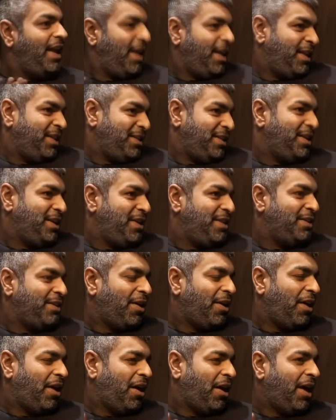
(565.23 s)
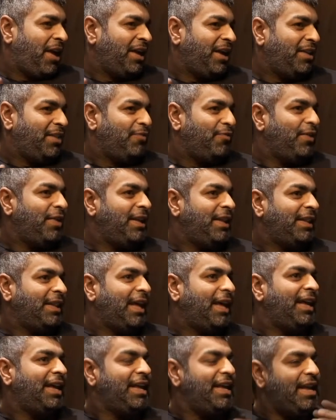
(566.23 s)
I get the feeling
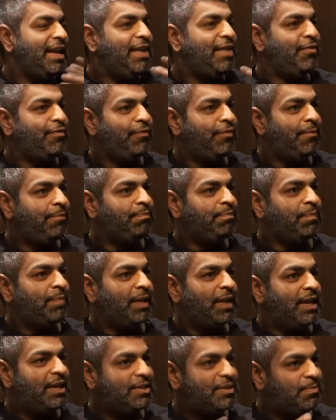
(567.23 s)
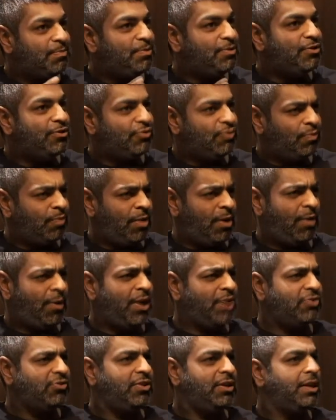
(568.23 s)
that if it's a position where
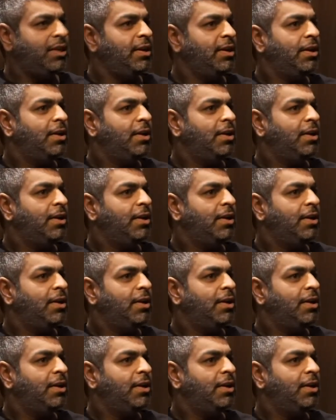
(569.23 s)
actually,